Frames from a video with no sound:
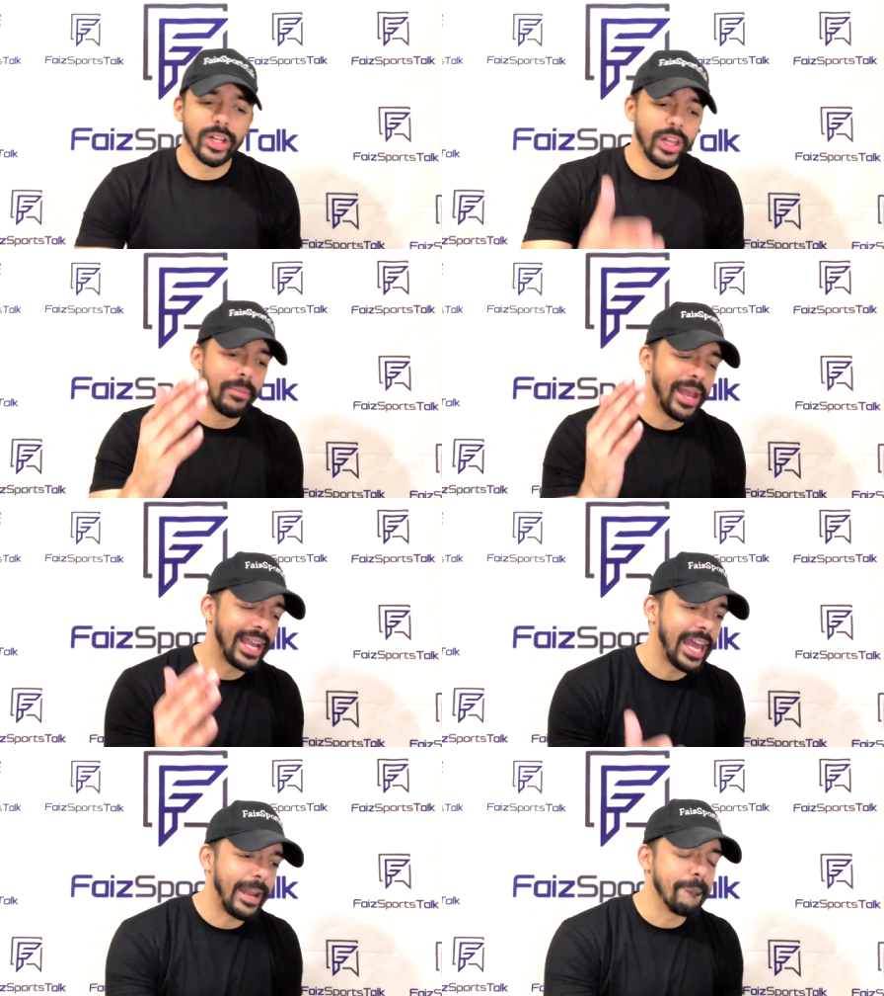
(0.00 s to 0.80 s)
Khalil Mack
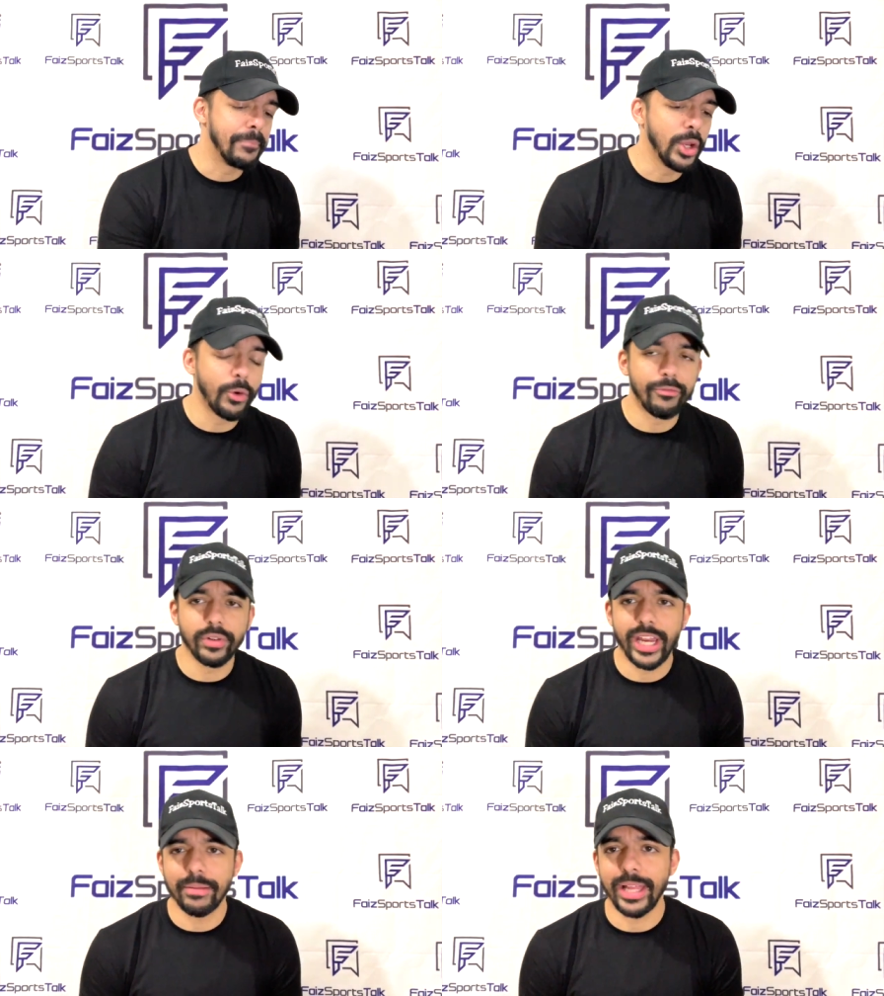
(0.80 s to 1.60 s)
had a beautiful
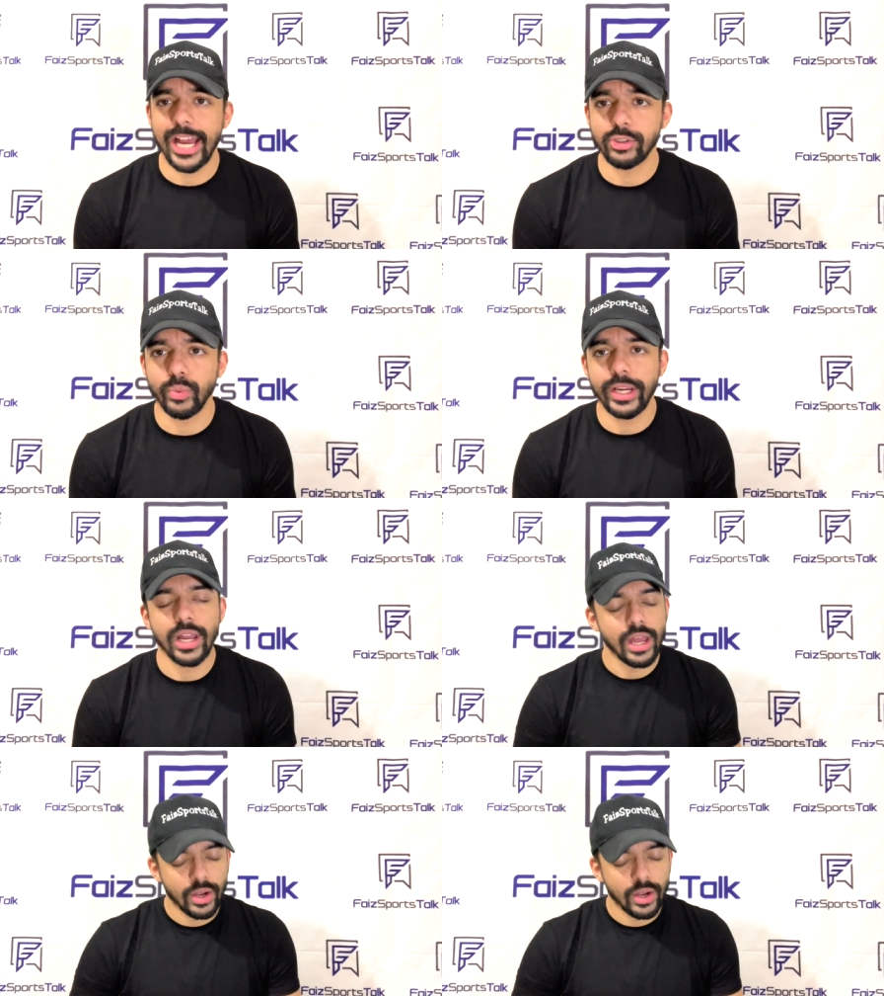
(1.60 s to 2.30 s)
game last week.